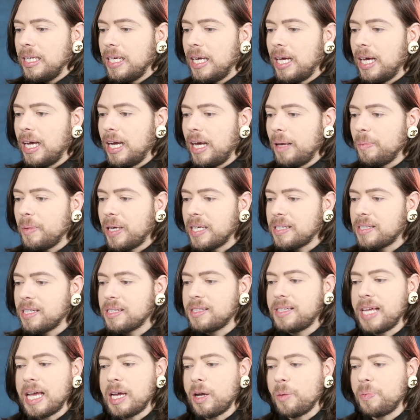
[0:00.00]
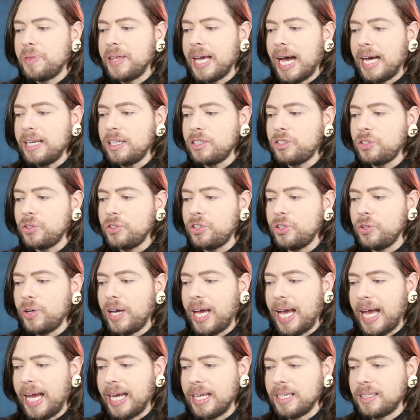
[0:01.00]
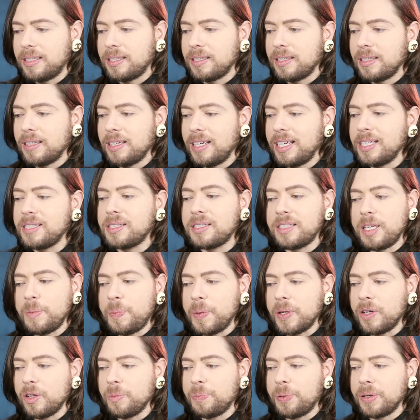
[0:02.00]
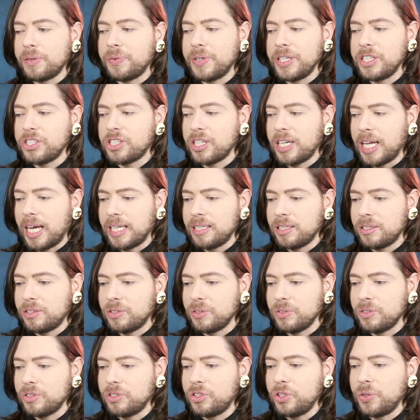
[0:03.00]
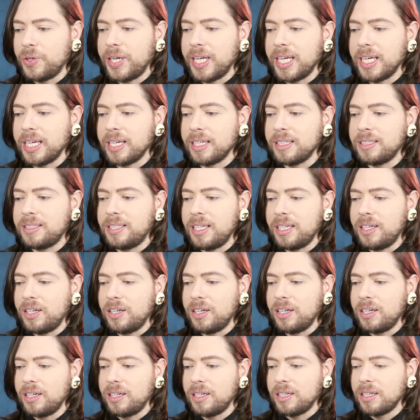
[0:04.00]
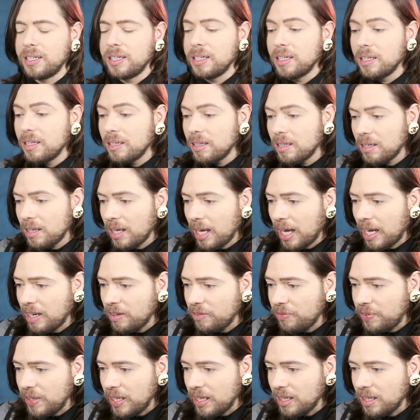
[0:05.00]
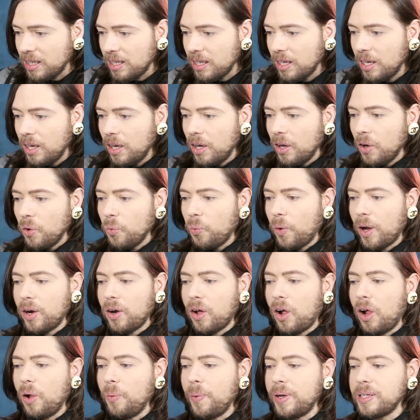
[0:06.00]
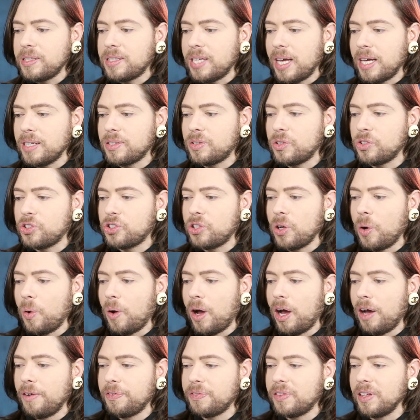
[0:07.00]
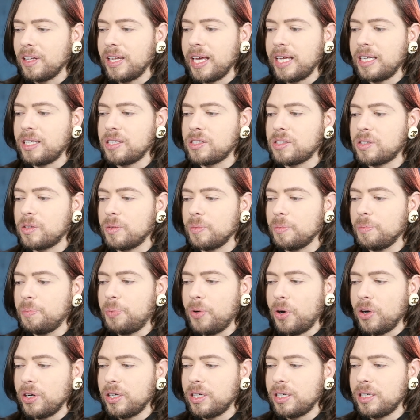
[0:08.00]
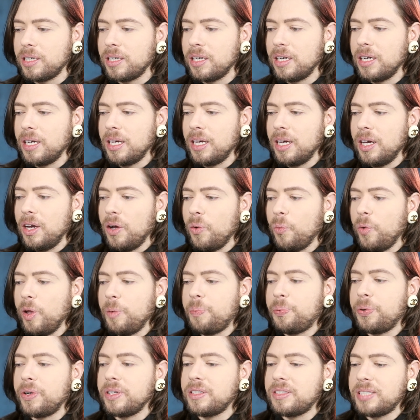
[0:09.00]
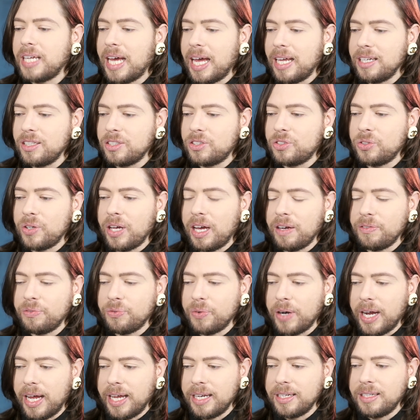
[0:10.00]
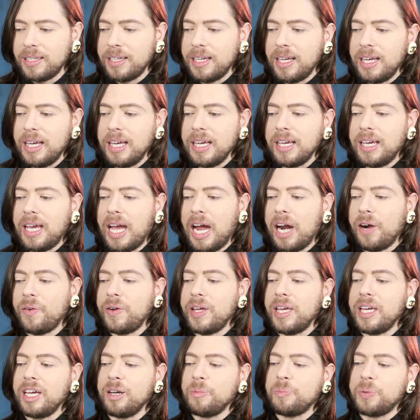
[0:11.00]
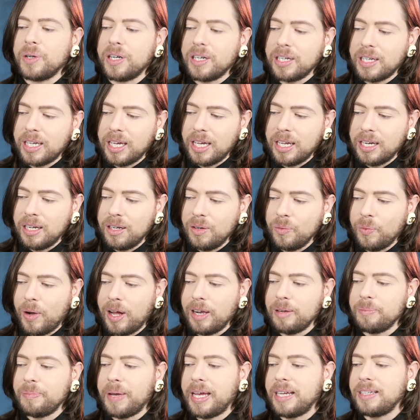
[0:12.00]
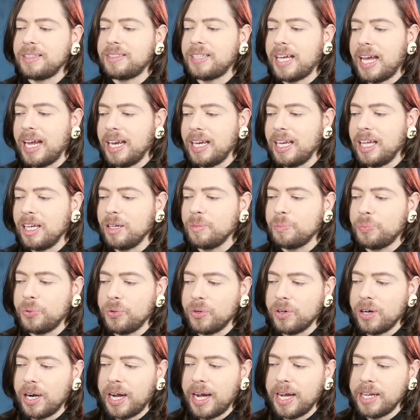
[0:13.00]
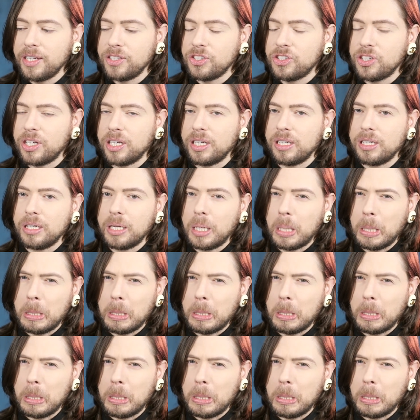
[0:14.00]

MK says, Jacob, the attitude you hate is typical Parisian attitude. During dinner en ville, one always has to show off the latest book we pretend to have read, carrying a Birkin while maintaining poor hygiene.